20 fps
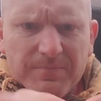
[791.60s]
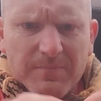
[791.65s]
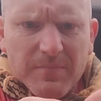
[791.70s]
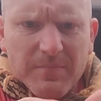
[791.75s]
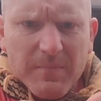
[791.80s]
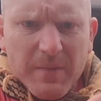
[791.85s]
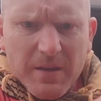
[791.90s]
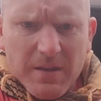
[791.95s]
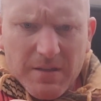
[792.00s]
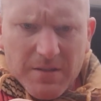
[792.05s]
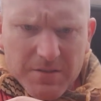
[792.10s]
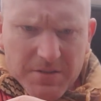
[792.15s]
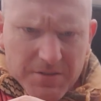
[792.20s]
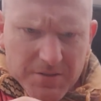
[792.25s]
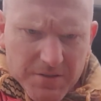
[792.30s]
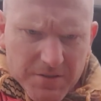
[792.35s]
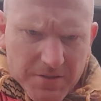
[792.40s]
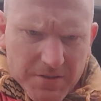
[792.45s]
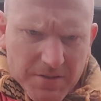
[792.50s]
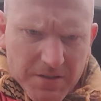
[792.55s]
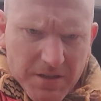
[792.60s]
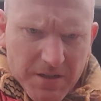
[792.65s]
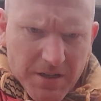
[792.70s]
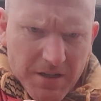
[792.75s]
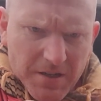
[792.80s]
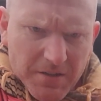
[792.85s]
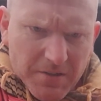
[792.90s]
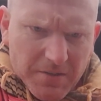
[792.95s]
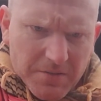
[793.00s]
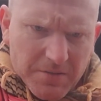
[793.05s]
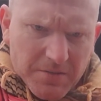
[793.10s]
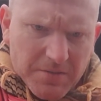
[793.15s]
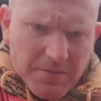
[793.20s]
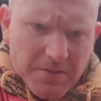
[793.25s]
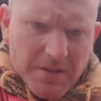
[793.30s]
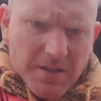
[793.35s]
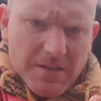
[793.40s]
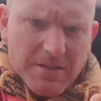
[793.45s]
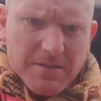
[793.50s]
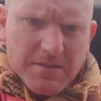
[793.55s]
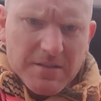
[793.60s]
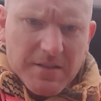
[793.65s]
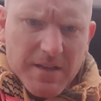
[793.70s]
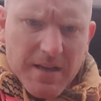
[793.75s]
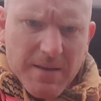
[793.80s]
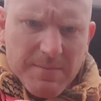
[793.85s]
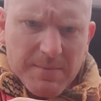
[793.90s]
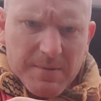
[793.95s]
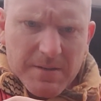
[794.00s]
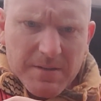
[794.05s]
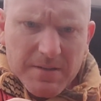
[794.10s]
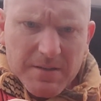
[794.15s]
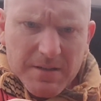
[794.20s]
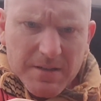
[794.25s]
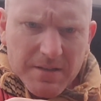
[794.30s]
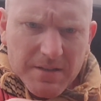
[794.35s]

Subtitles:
making sure no crossed happened.